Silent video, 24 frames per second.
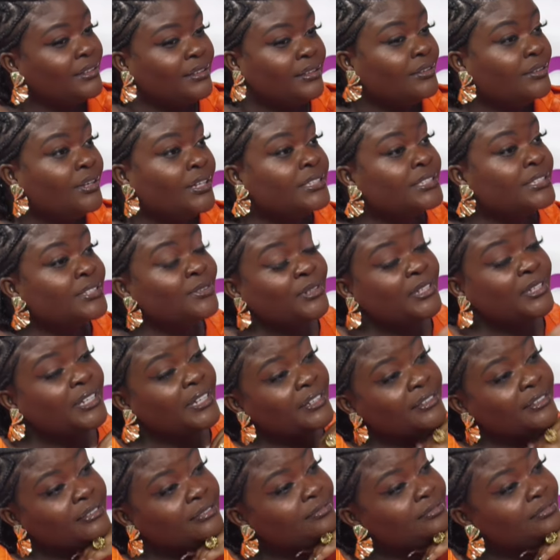You're still
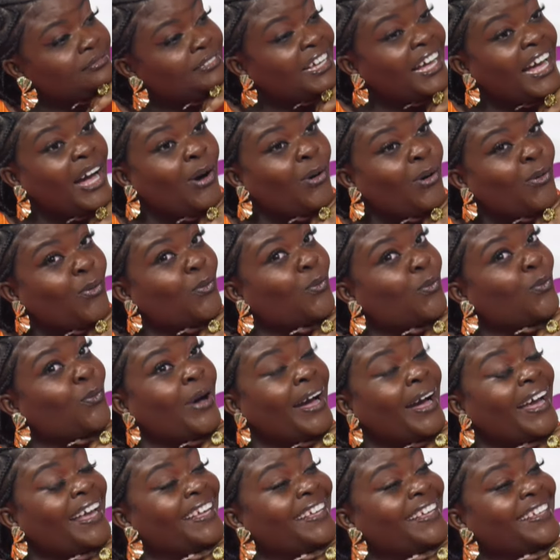here. How?
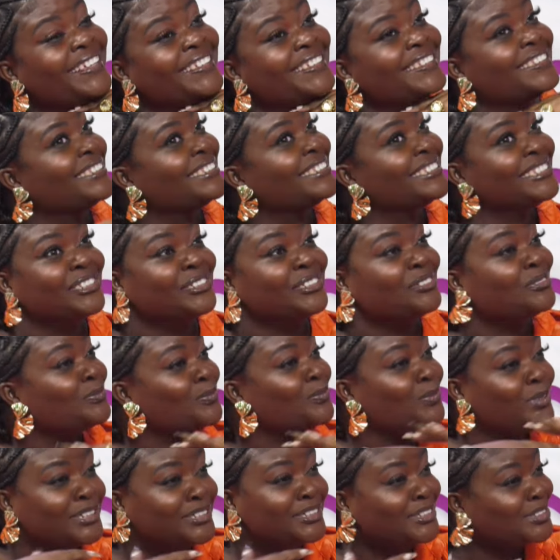Why?
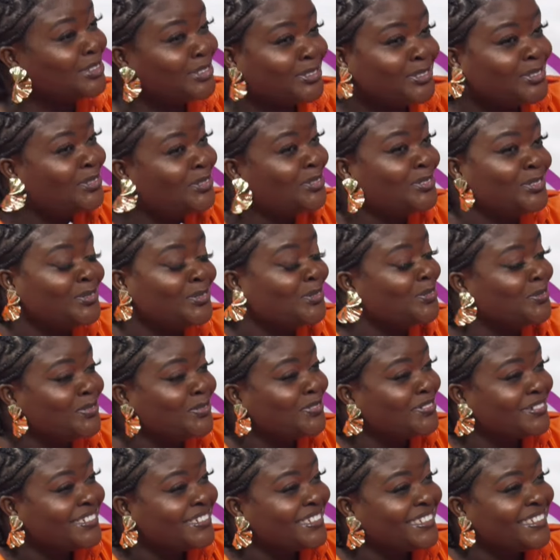What did you do
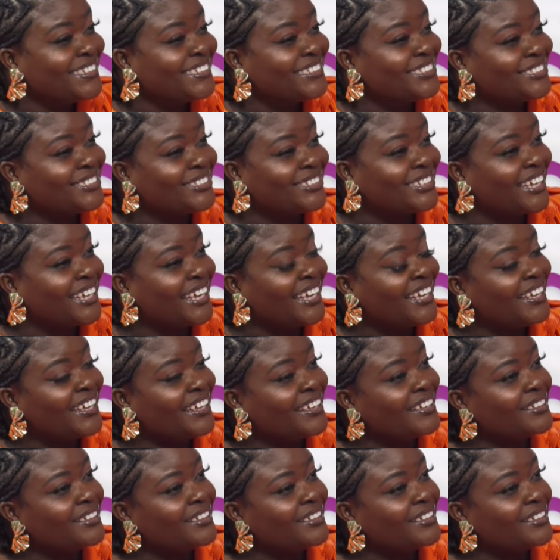to get here?